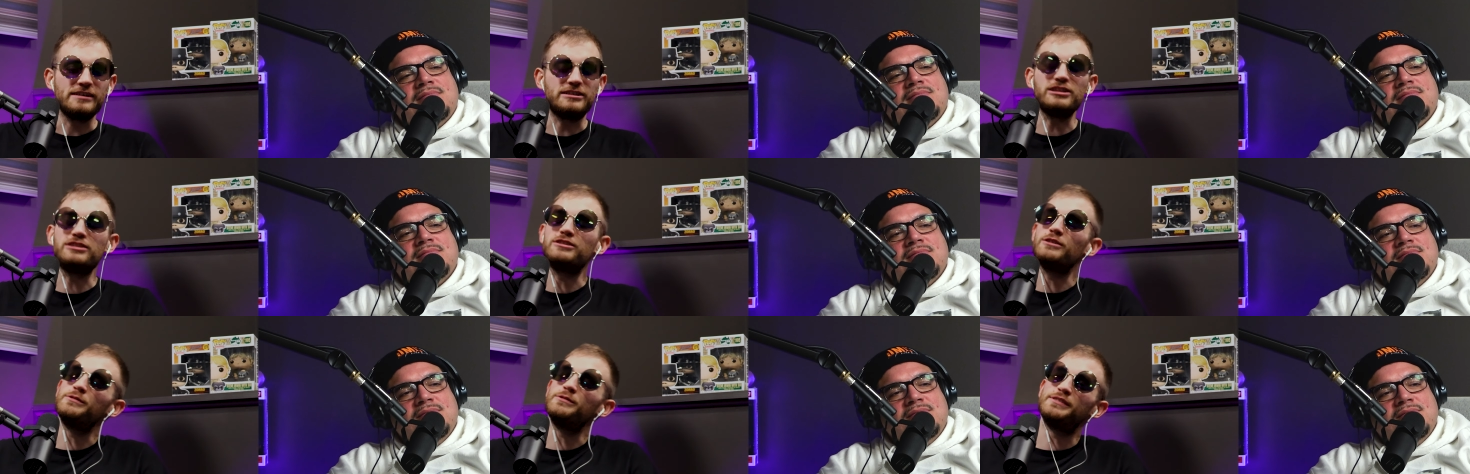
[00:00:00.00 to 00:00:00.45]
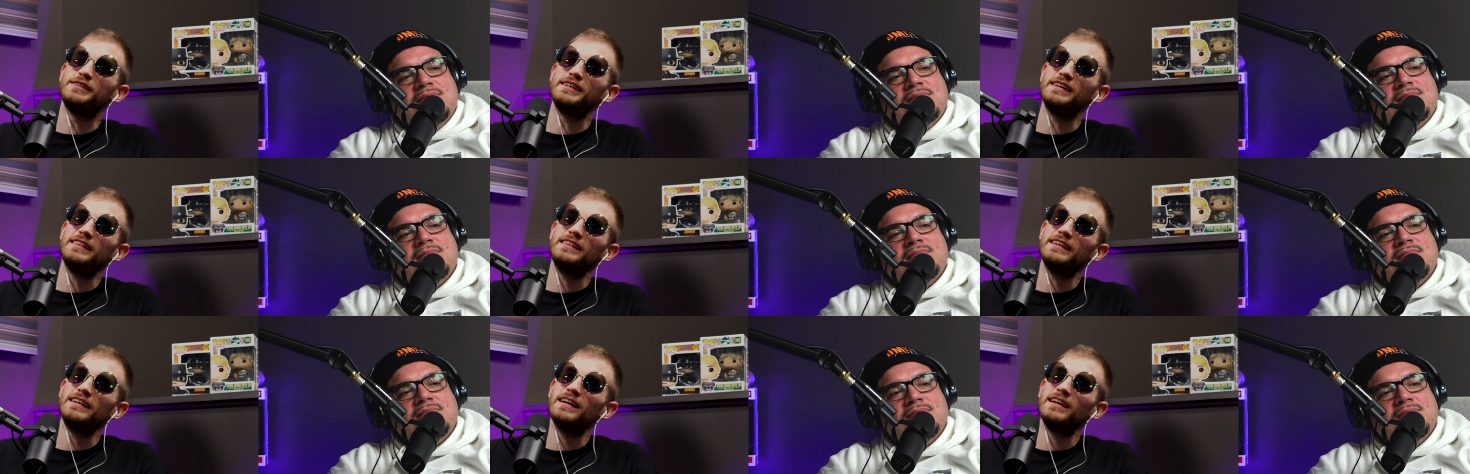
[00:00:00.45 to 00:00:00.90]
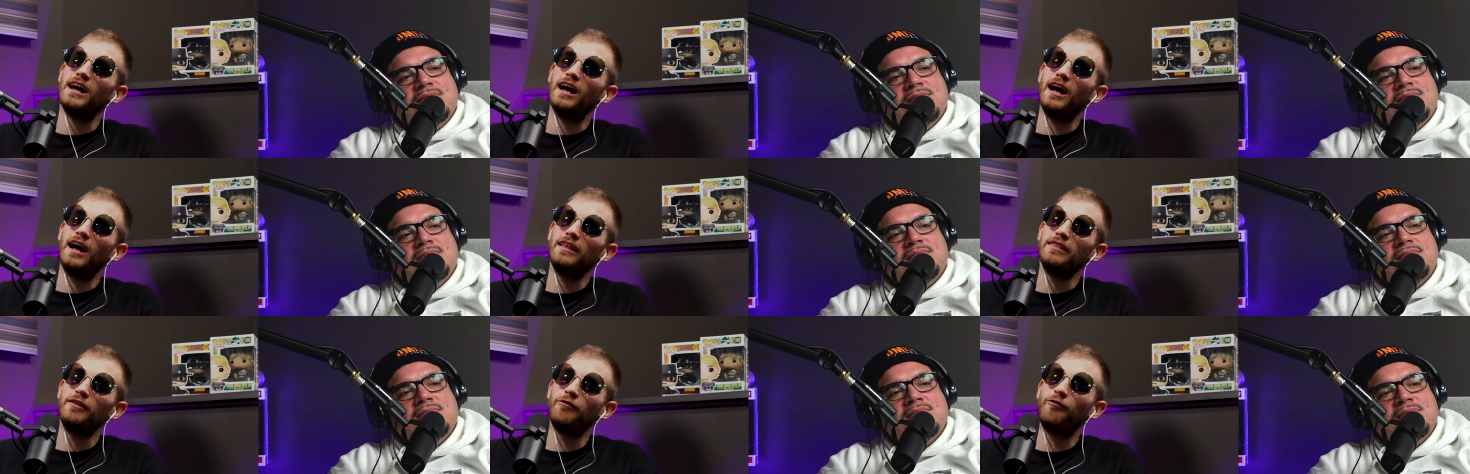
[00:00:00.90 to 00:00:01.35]
Speaker 1: Did you see the
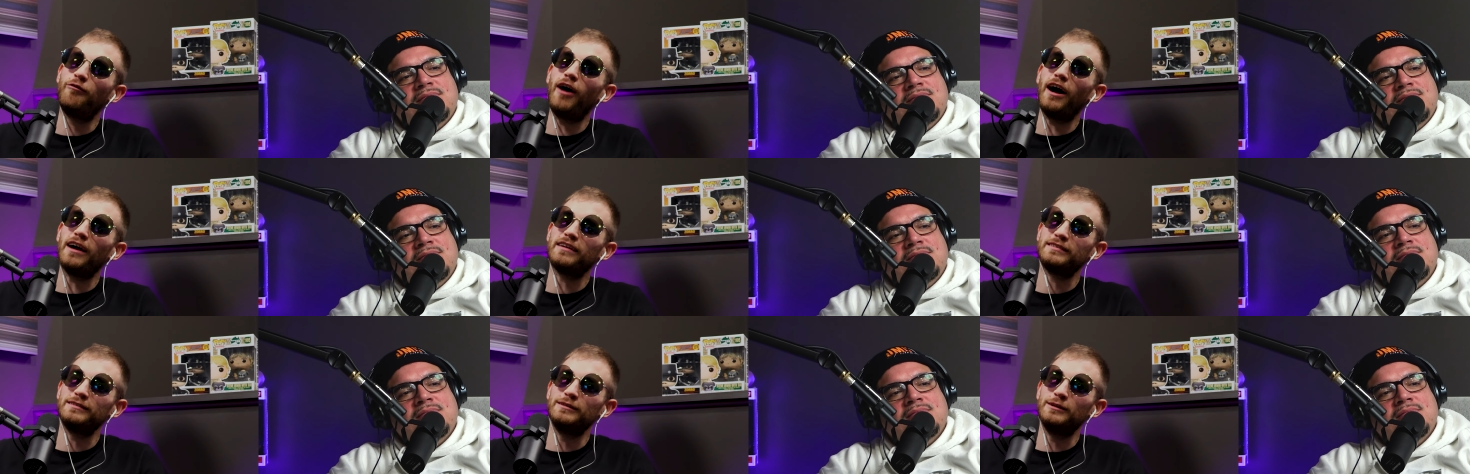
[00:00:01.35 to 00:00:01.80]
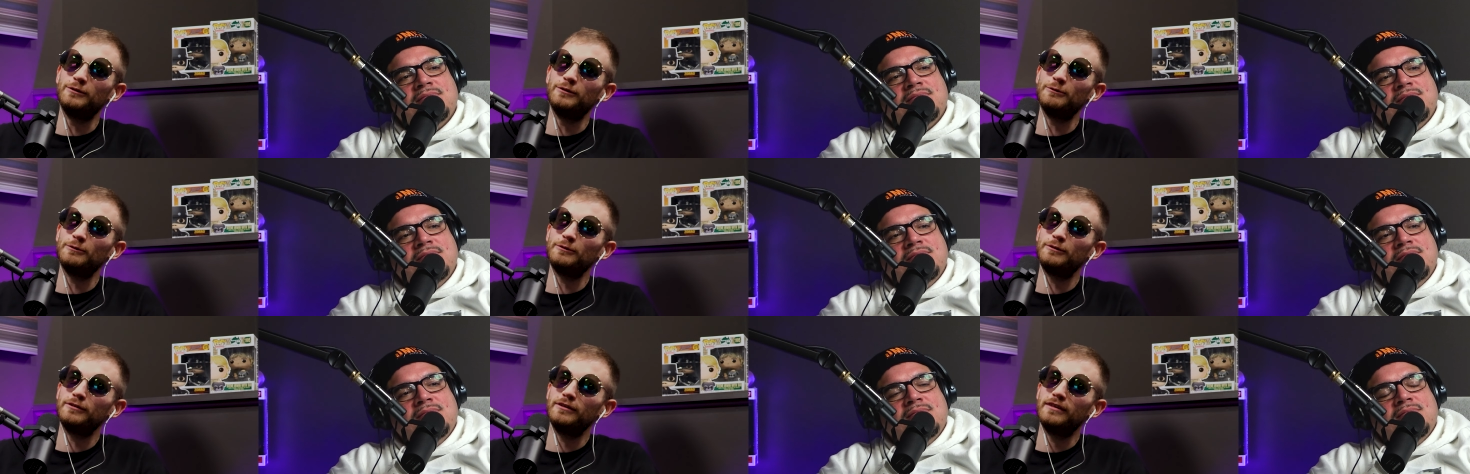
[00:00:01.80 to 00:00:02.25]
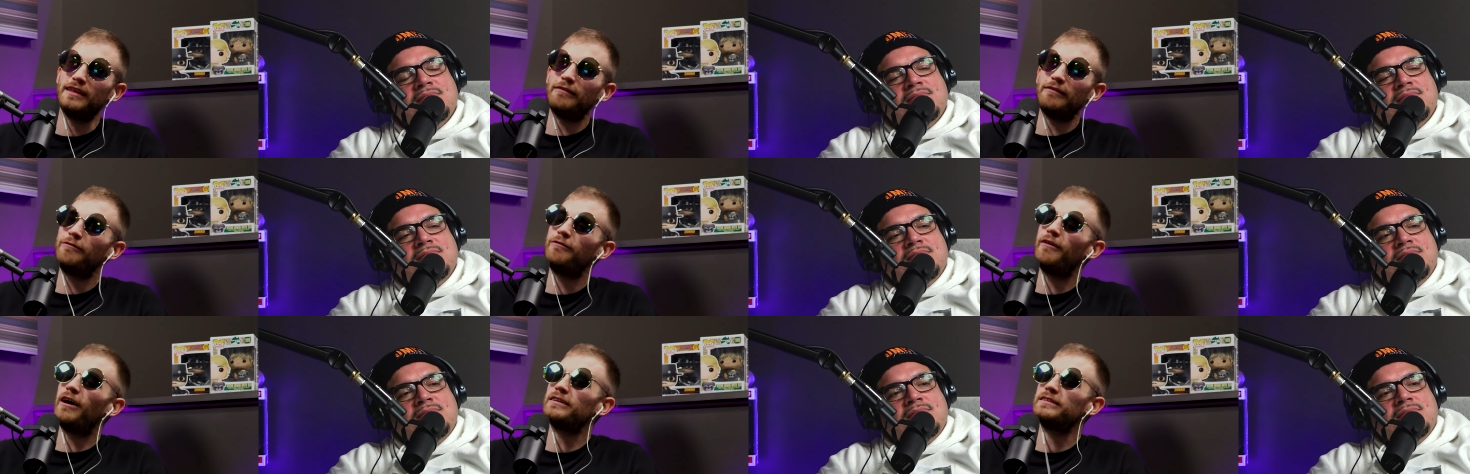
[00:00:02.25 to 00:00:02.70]
uh the Fox News?
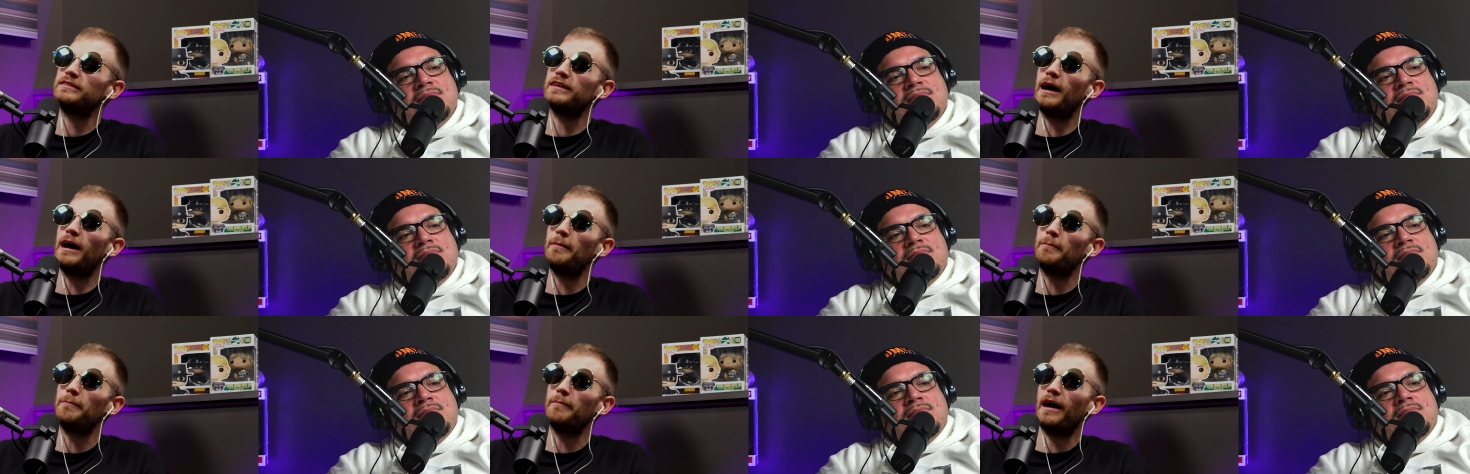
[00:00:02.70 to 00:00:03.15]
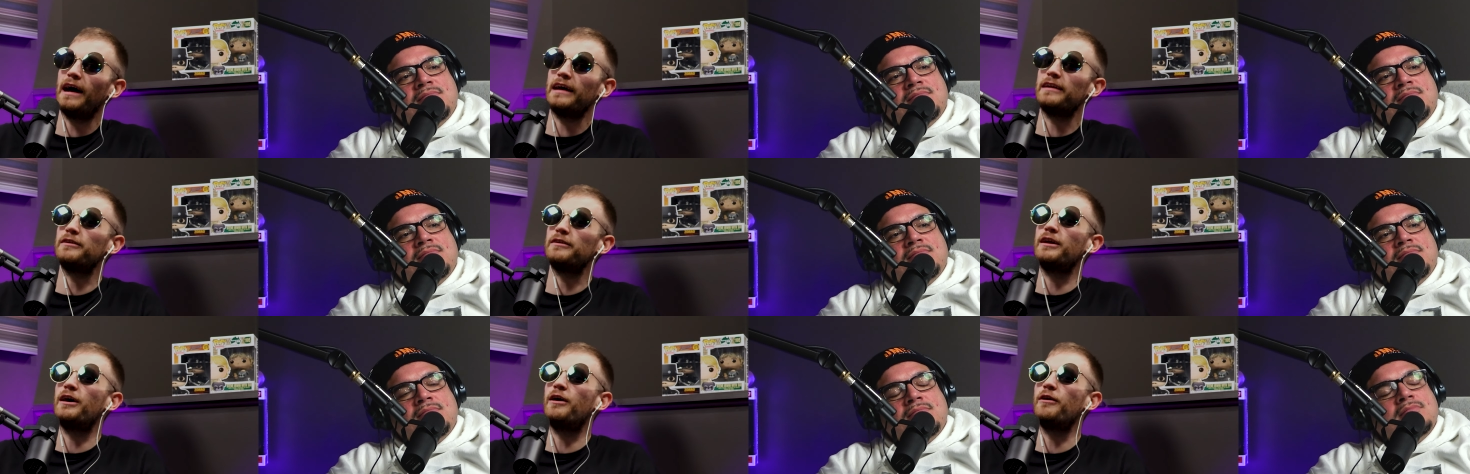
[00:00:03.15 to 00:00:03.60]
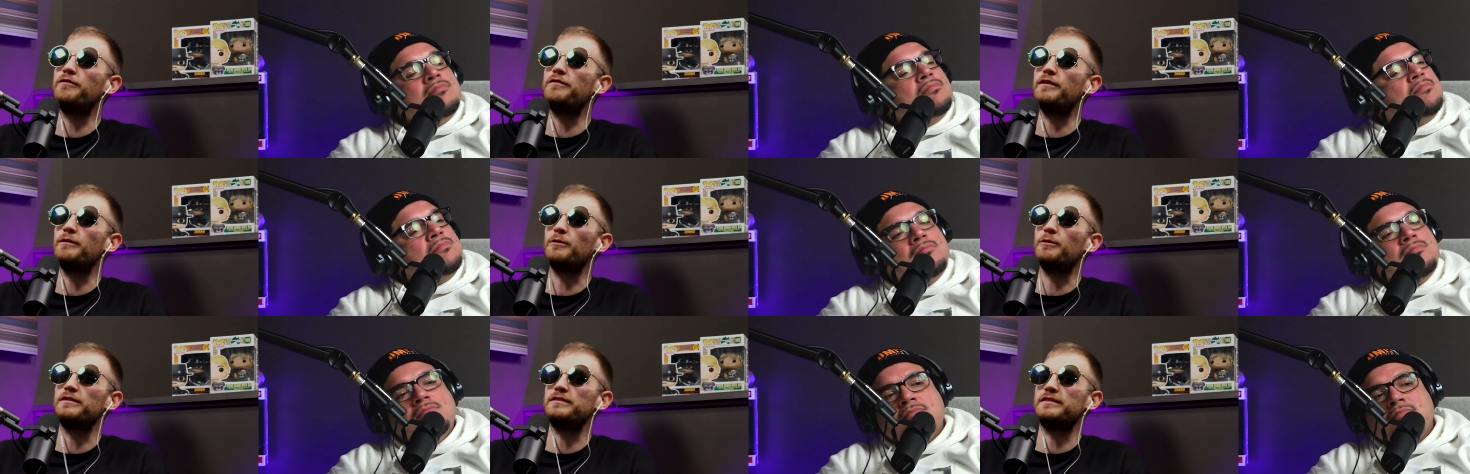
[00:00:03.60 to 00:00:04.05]
They fucked up. I don't know
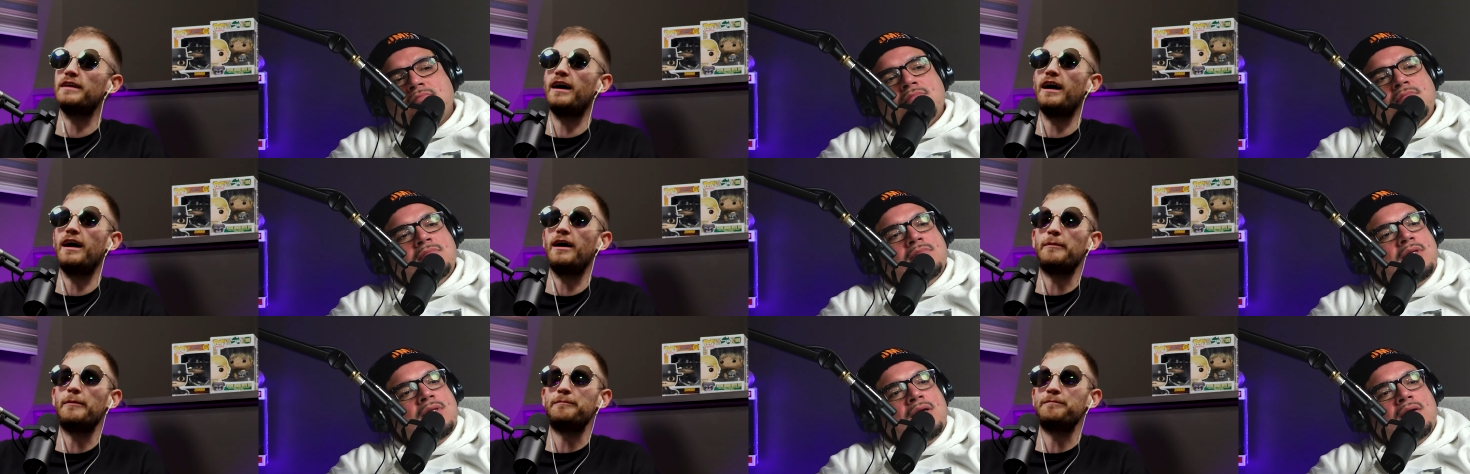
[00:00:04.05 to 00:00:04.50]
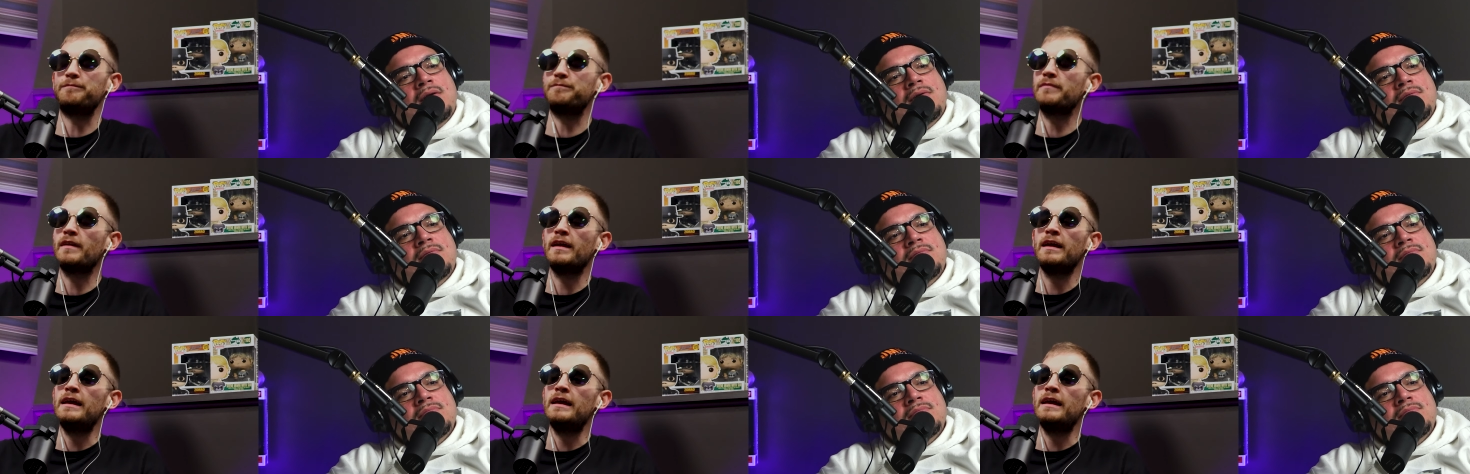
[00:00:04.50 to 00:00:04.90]
if it was um. Yeah.